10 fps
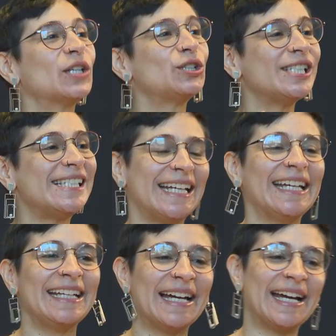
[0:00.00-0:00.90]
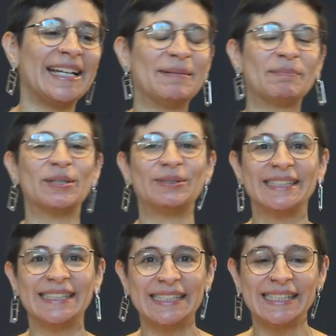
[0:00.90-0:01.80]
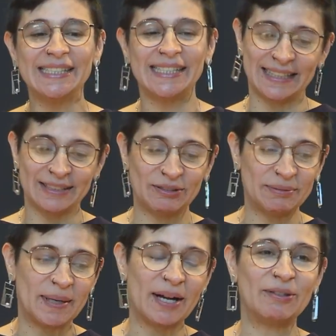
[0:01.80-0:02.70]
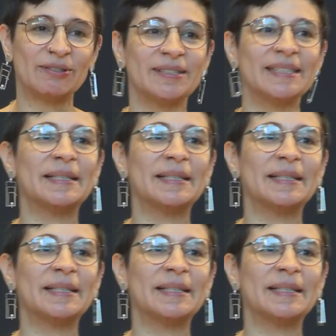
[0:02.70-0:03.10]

Today, I am going to tell you about